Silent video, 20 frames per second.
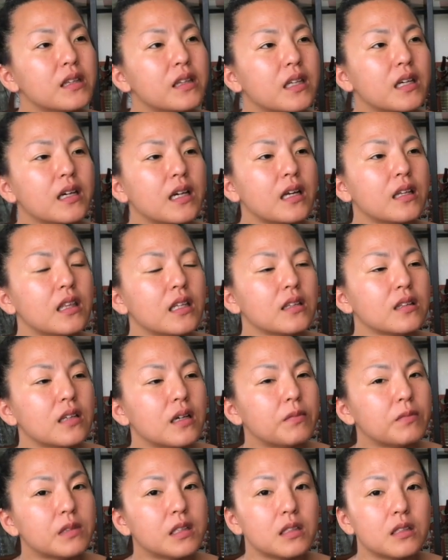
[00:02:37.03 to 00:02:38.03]
I think
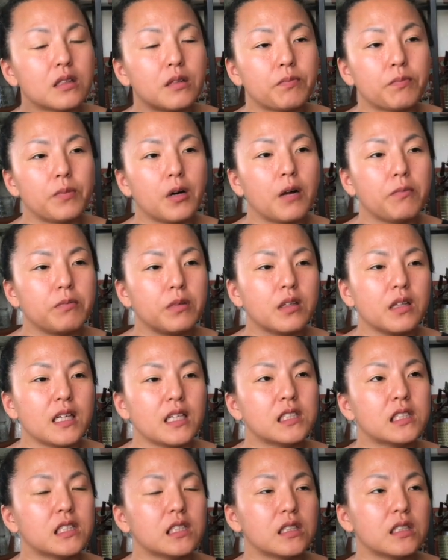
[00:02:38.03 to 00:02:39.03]
the
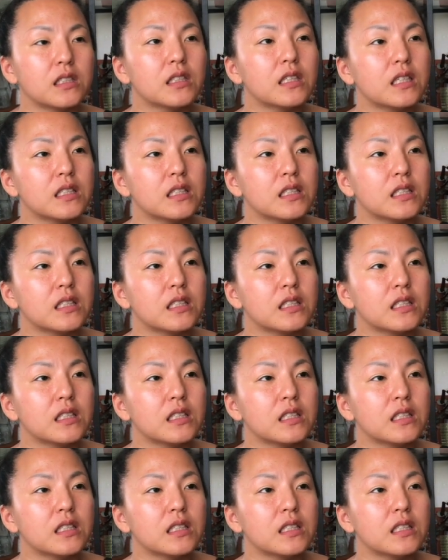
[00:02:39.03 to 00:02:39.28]
population